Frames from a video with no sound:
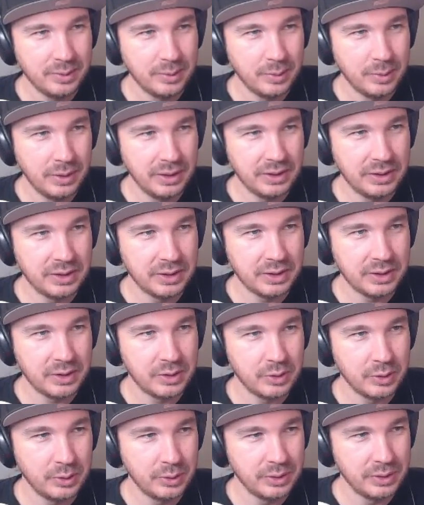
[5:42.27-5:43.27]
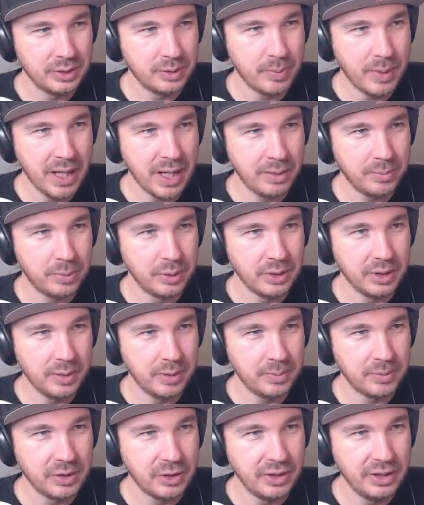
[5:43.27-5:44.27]
want to just throw this bad boy
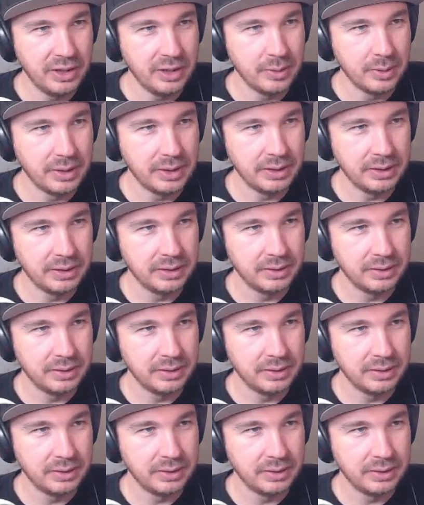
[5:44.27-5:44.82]
up there anyway.